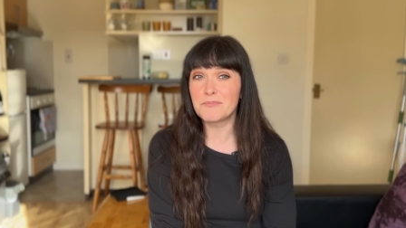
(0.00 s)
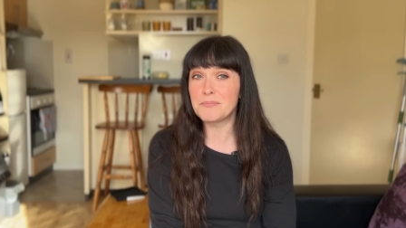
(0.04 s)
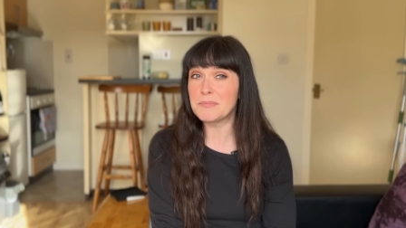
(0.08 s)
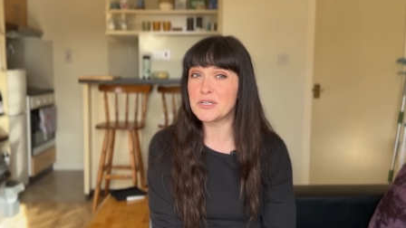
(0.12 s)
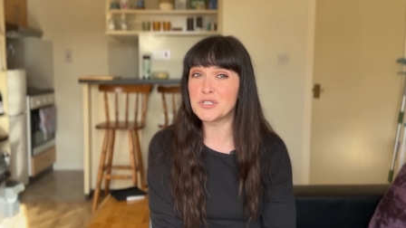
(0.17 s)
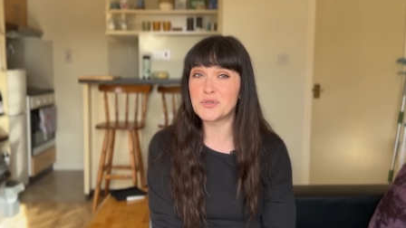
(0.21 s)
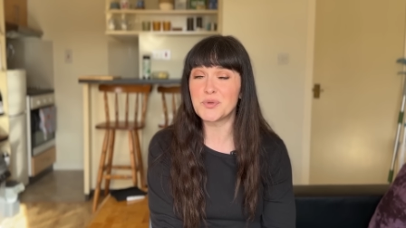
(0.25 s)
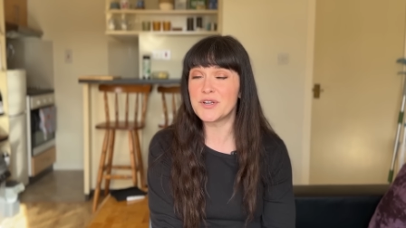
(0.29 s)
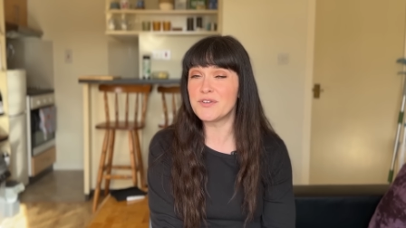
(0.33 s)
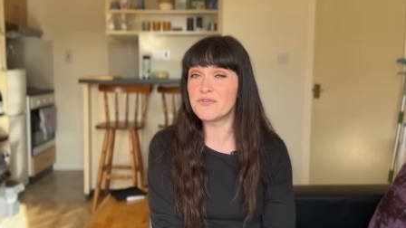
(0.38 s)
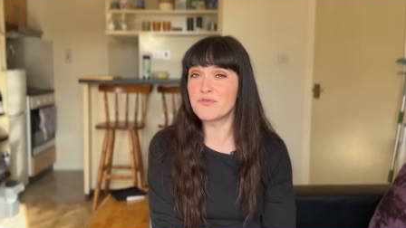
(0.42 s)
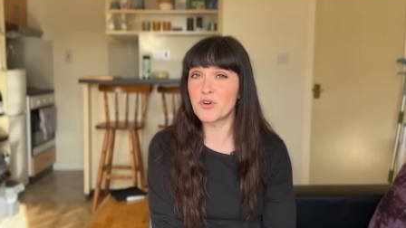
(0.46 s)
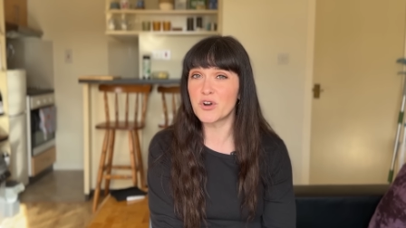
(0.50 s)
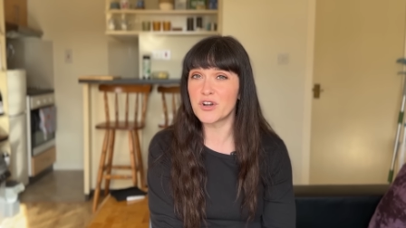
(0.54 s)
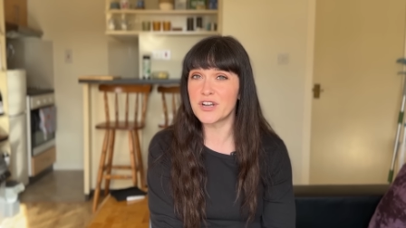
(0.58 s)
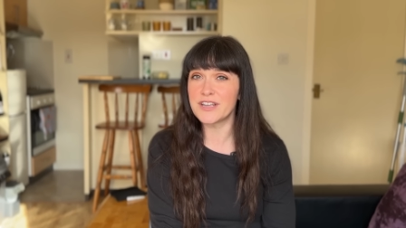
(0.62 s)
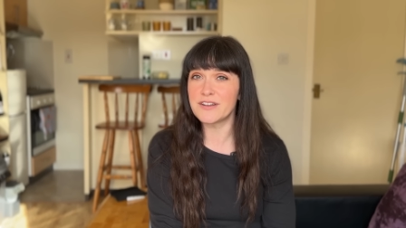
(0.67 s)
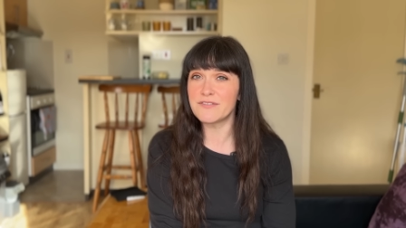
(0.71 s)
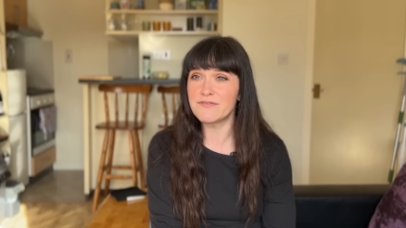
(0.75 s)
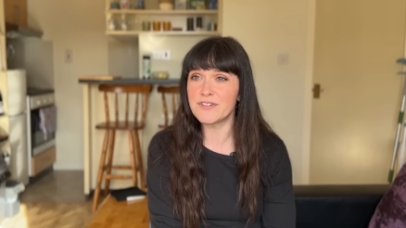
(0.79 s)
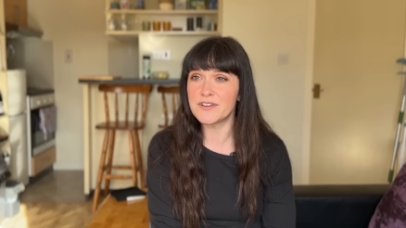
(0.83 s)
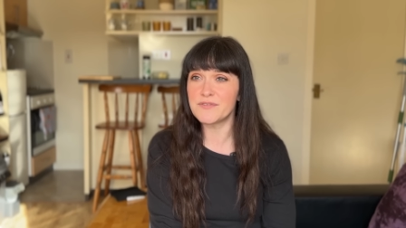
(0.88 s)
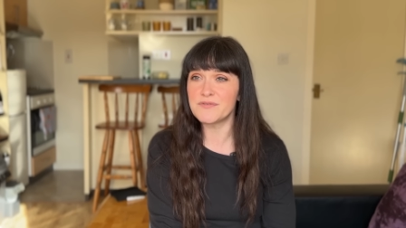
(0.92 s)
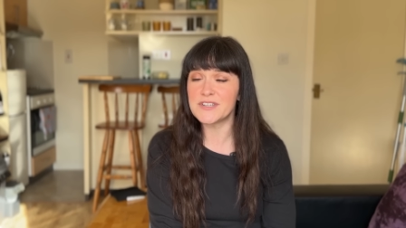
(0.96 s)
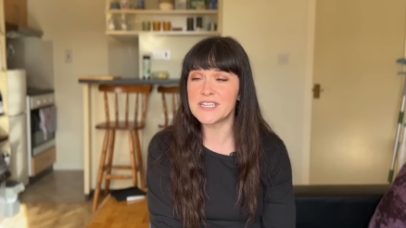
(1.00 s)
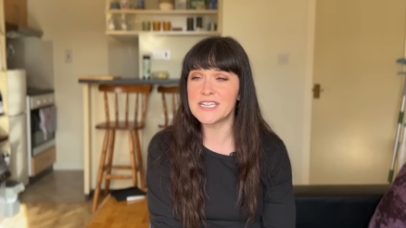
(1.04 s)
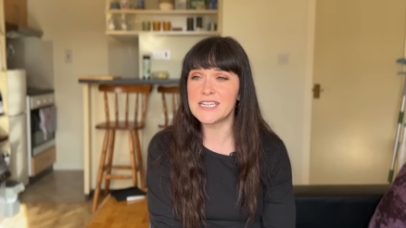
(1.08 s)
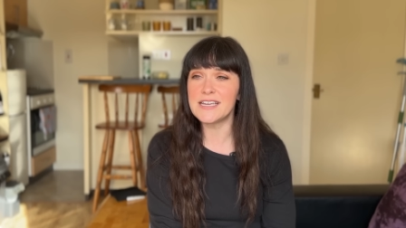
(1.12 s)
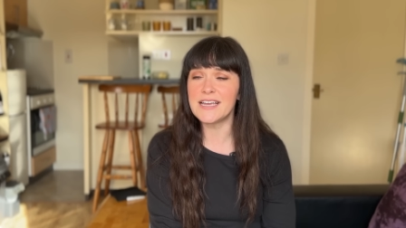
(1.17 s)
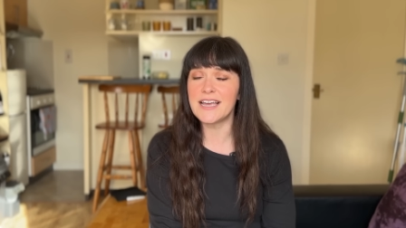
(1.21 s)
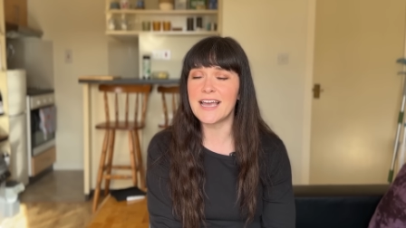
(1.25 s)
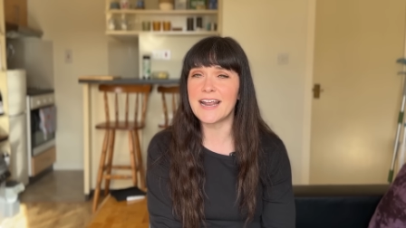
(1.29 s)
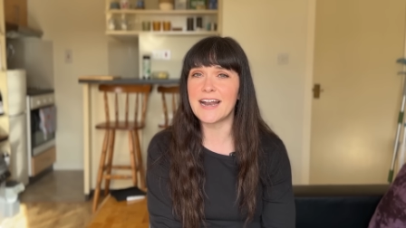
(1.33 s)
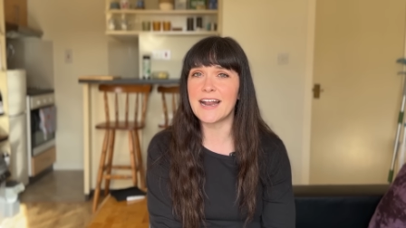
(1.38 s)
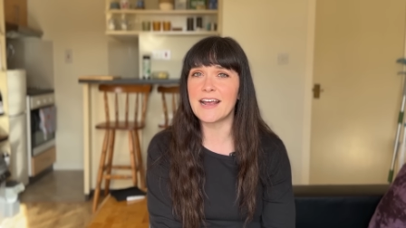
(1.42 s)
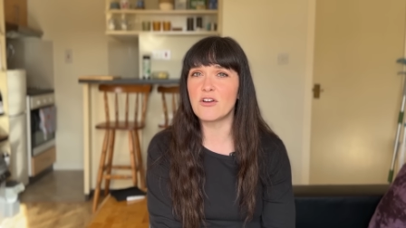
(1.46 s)
between 40 and
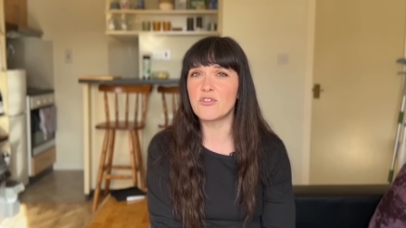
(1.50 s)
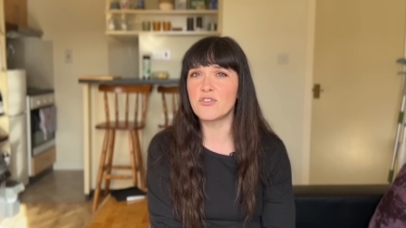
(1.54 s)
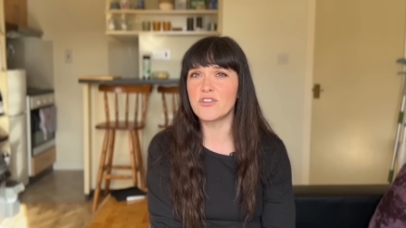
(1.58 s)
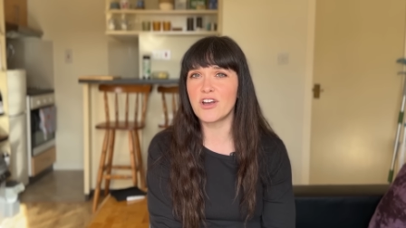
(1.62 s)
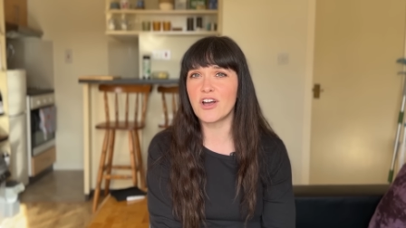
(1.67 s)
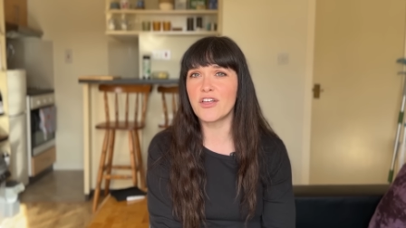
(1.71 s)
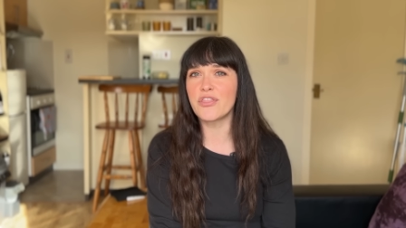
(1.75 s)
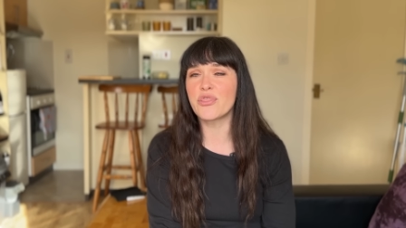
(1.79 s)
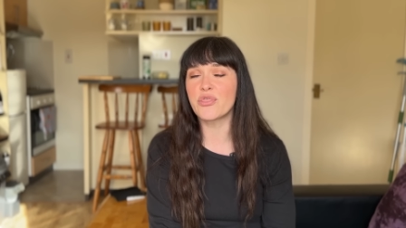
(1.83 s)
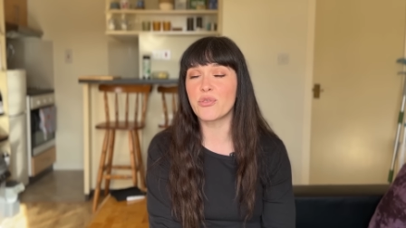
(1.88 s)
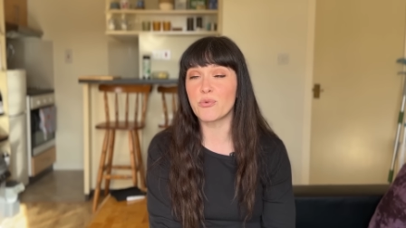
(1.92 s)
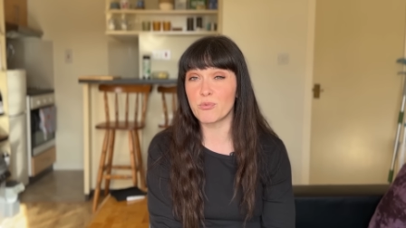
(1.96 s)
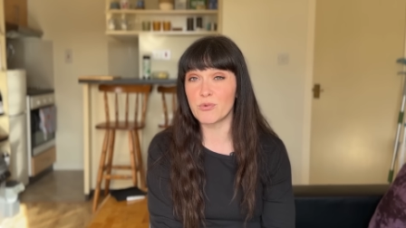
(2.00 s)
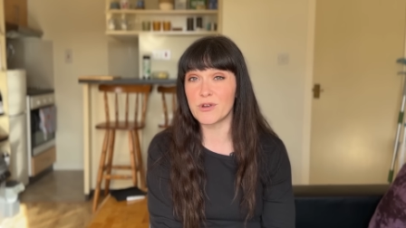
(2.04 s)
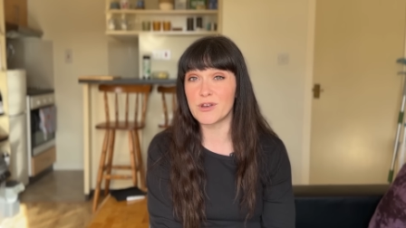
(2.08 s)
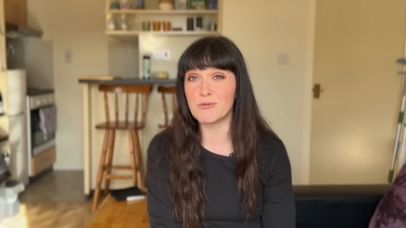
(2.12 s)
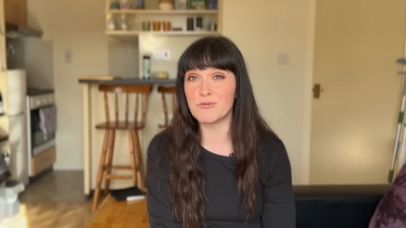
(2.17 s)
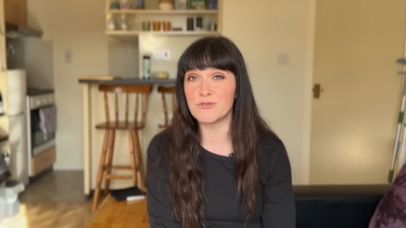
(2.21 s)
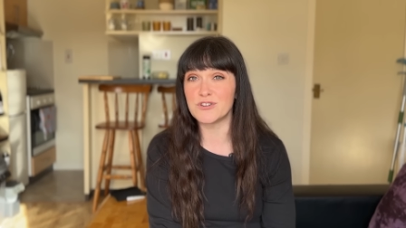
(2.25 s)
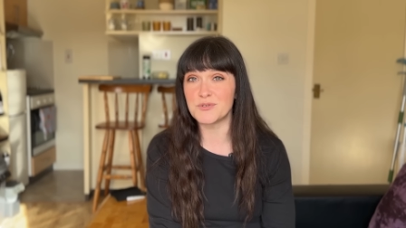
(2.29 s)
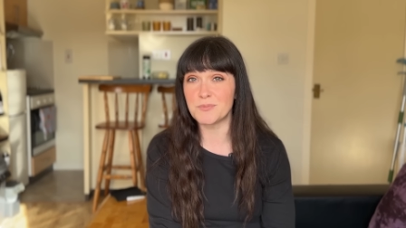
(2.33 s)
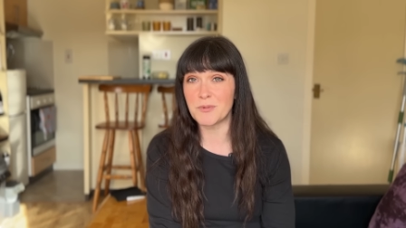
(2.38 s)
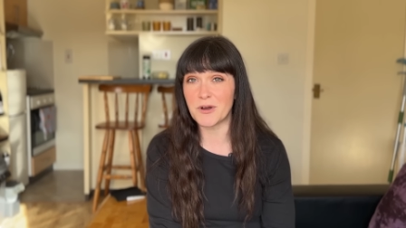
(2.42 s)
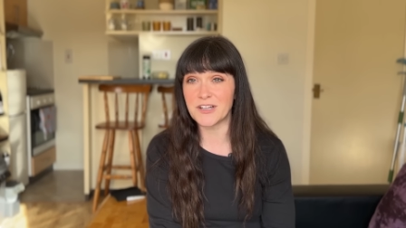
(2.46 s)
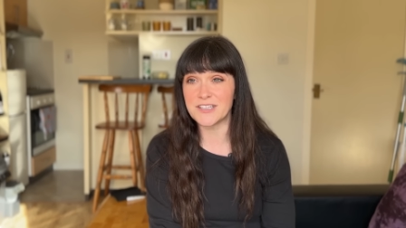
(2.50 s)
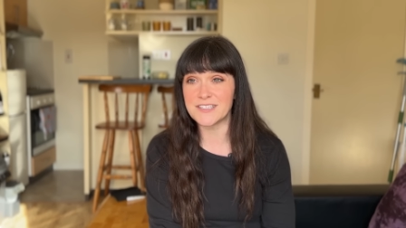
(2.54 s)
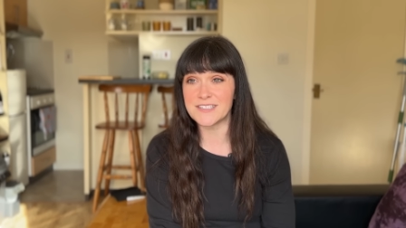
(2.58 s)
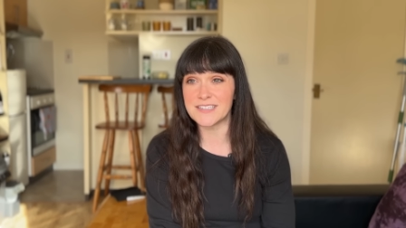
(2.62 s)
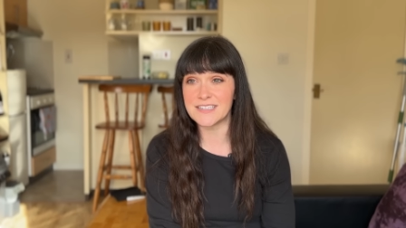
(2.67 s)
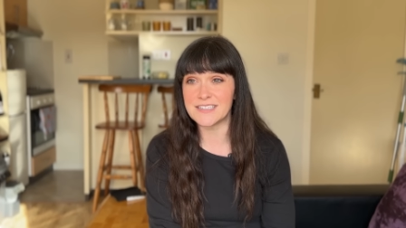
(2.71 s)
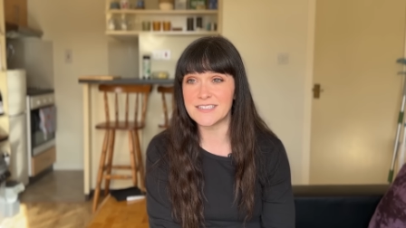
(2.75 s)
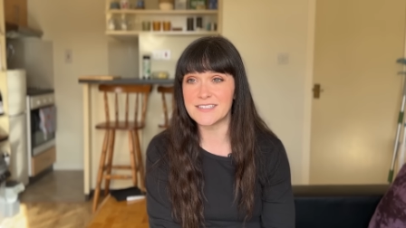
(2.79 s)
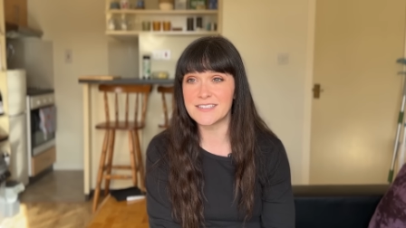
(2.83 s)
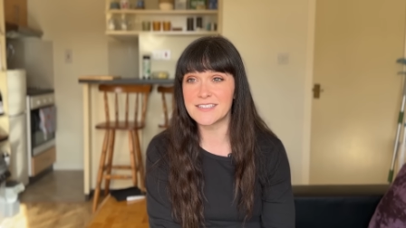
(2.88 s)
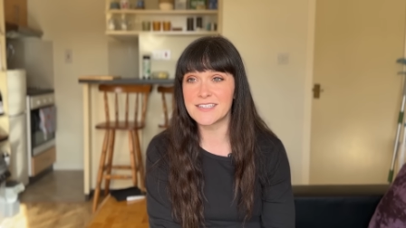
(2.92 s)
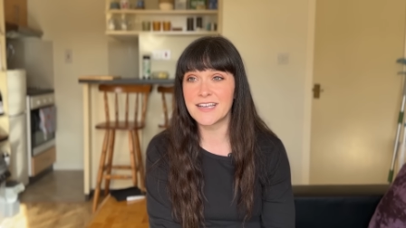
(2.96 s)
50, and I only got 3
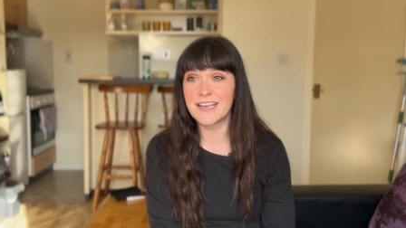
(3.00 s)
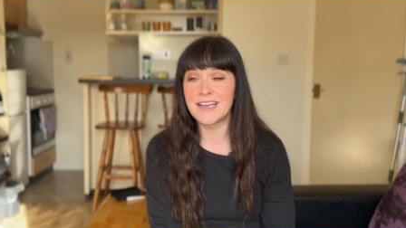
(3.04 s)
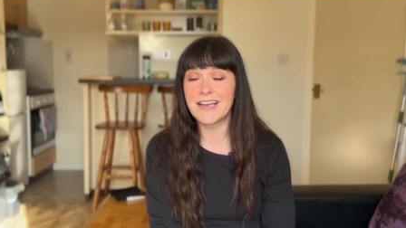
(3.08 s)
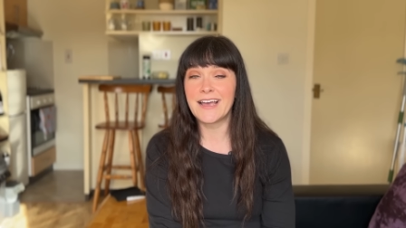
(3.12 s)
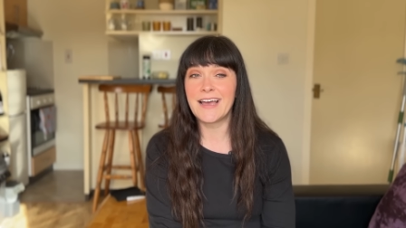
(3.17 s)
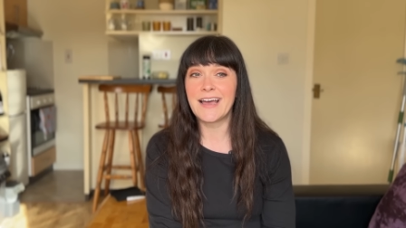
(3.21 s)
responses.